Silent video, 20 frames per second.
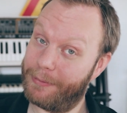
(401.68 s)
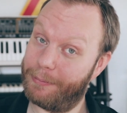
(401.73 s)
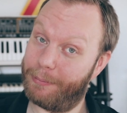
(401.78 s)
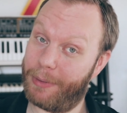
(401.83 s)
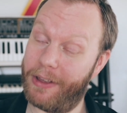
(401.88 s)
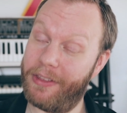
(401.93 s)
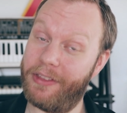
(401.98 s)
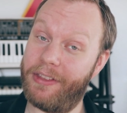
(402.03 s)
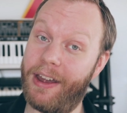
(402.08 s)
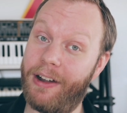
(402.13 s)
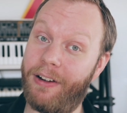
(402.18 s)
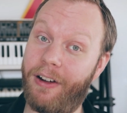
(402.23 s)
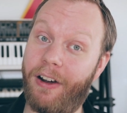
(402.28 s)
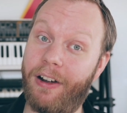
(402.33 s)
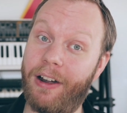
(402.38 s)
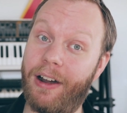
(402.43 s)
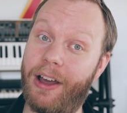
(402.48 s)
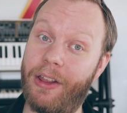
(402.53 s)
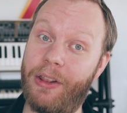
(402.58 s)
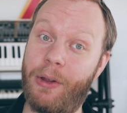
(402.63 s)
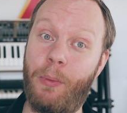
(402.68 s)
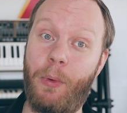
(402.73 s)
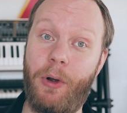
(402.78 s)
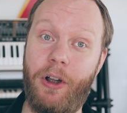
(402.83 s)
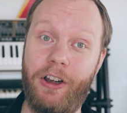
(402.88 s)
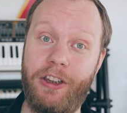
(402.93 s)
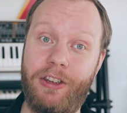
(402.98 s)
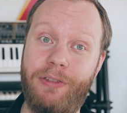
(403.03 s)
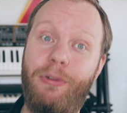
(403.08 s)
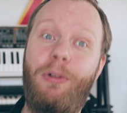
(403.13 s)
But there are other
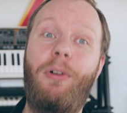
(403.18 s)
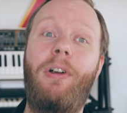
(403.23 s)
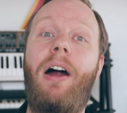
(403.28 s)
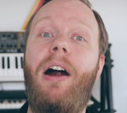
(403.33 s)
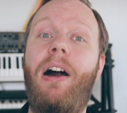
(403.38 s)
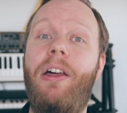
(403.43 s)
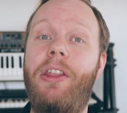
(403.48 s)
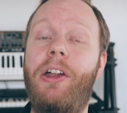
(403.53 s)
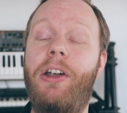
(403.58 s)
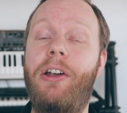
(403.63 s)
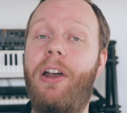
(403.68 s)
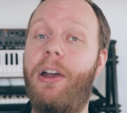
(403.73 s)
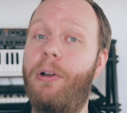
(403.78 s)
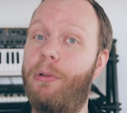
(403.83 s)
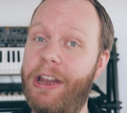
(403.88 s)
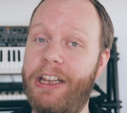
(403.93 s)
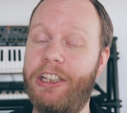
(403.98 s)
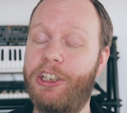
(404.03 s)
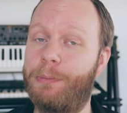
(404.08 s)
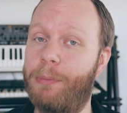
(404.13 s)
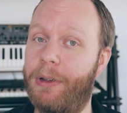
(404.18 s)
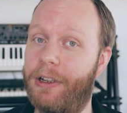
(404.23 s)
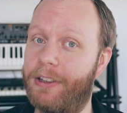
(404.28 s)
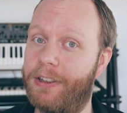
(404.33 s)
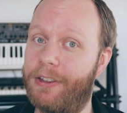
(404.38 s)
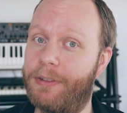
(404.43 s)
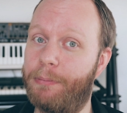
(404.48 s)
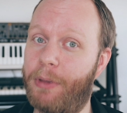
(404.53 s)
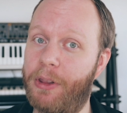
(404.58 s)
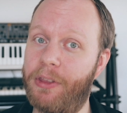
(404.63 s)
words for other
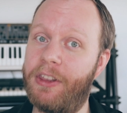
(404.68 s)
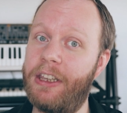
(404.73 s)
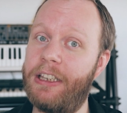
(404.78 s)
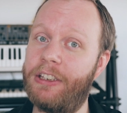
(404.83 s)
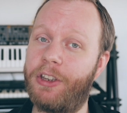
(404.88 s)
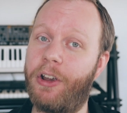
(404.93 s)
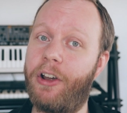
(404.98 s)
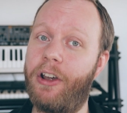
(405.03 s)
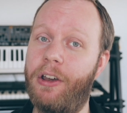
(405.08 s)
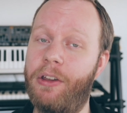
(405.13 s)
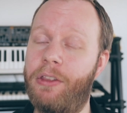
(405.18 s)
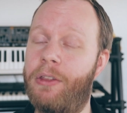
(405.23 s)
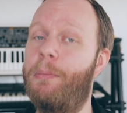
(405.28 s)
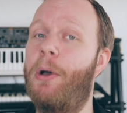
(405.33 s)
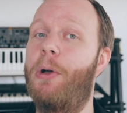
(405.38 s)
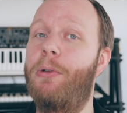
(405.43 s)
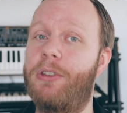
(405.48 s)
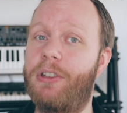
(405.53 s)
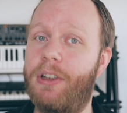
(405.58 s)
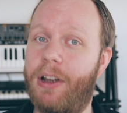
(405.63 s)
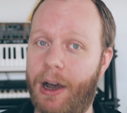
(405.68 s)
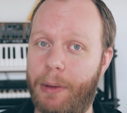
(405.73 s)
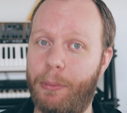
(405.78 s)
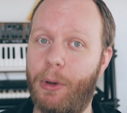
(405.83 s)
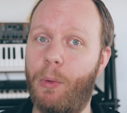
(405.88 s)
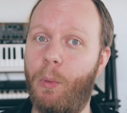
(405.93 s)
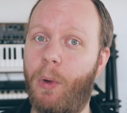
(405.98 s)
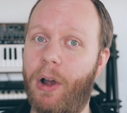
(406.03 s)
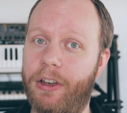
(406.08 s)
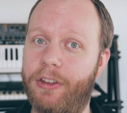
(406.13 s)
arrangements. But these are the most
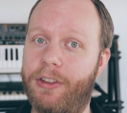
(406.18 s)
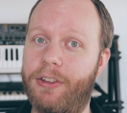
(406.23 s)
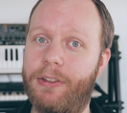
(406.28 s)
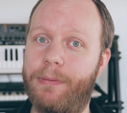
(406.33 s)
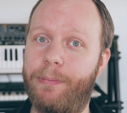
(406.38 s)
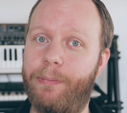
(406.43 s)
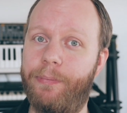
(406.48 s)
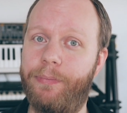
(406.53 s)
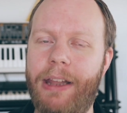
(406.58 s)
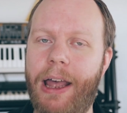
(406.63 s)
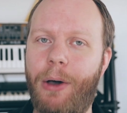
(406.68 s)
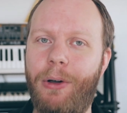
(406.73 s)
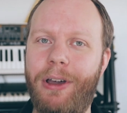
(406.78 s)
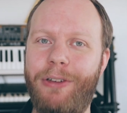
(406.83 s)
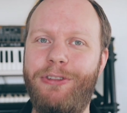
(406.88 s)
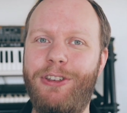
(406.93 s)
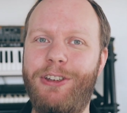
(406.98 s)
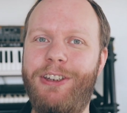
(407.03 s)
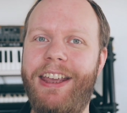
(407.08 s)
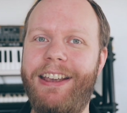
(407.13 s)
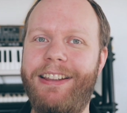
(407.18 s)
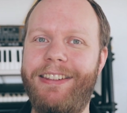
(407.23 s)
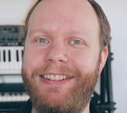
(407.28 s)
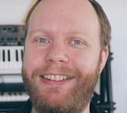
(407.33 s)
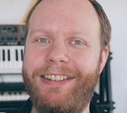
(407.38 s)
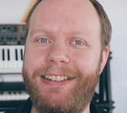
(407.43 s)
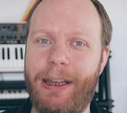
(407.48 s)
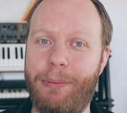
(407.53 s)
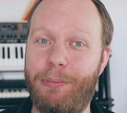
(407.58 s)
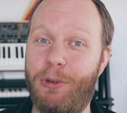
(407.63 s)
common ones. Now, if you take the
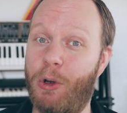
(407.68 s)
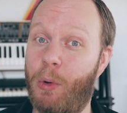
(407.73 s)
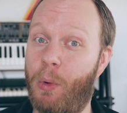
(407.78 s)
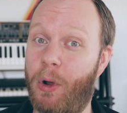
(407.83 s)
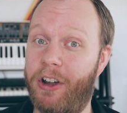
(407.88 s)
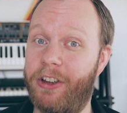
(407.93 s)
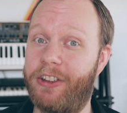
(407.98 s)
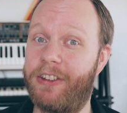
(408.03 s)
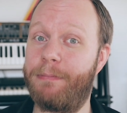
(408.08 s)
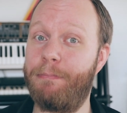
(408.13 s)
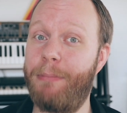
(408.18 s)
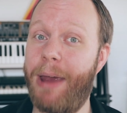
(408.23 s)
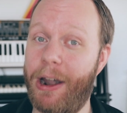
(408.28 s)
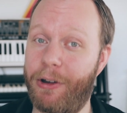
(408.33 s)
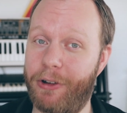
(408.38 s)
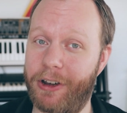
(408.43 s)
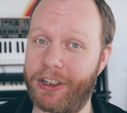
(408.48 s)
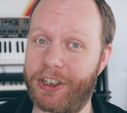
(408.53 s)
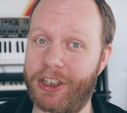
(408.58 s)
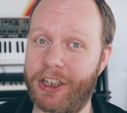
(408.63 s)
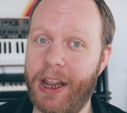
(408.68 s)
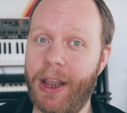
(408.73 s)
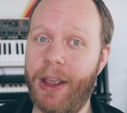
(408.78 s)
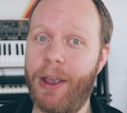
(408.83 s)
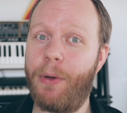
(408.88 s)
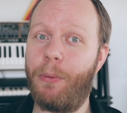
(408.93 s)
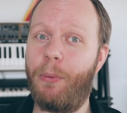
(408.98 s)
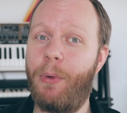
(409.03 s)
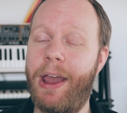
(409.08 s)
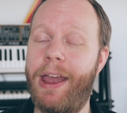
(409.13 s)
step towards marriage,
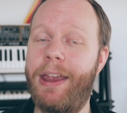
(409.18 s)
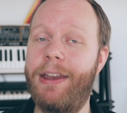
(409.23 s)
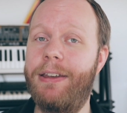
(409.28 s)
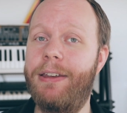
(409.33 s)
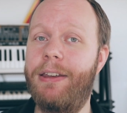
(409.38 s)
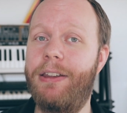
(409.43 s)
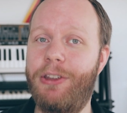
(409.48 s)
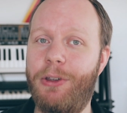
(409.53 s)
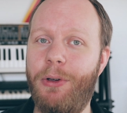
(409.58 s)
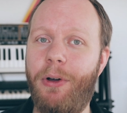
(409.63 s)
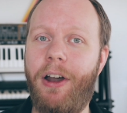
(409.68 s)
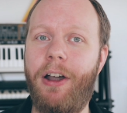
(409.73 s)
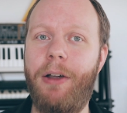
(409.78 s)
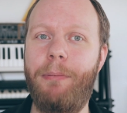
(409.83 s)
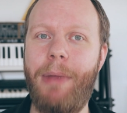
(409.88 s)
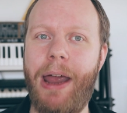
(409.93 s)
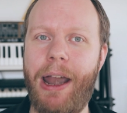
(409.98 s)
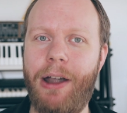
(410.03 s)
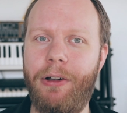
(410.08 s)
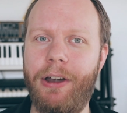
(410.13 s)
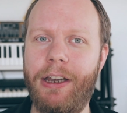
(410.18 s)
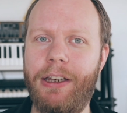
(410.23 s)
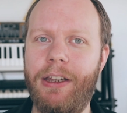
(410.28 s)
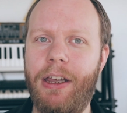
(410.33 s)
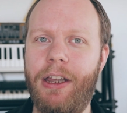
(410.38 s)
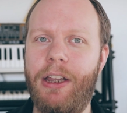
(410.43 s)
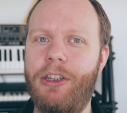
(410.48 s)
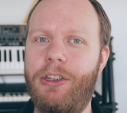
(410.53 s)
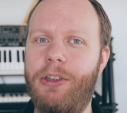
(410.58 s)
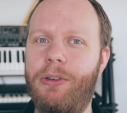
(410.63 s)
when you are married,
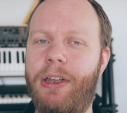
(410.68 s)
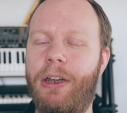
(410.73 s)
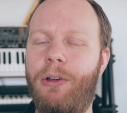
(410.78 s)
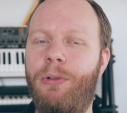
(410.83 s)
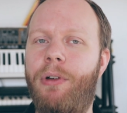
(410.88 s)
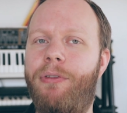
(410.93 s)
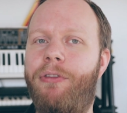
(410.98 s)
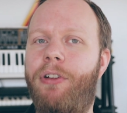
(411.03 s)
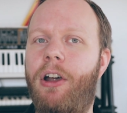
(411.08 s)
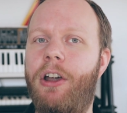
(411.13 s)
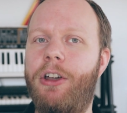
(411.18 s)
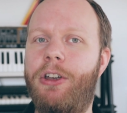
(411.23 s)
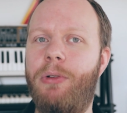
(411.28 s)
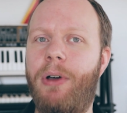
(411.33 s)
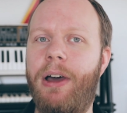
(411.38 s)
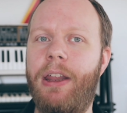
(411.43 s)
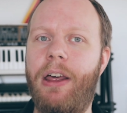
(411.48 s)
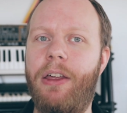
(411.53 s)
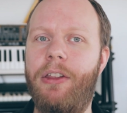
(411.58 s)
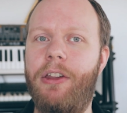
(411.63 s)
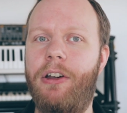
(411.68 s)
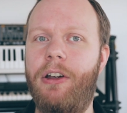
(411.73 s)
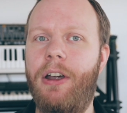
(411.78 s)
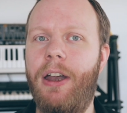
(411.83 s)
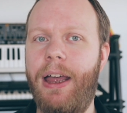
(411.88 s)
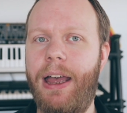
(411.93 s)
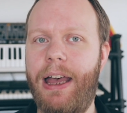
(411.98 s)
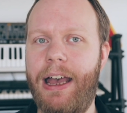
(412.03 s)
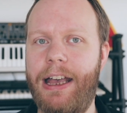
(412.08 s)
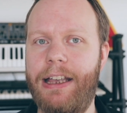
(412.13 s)
you can refer to another
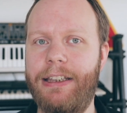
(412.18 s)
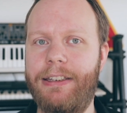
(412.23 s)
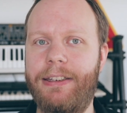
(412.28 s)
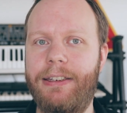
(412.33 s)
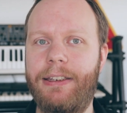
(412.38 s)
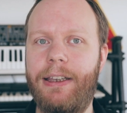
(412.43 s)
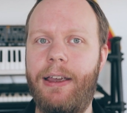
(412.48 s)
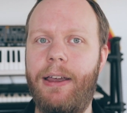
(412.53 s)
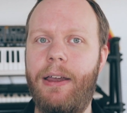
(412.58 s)
as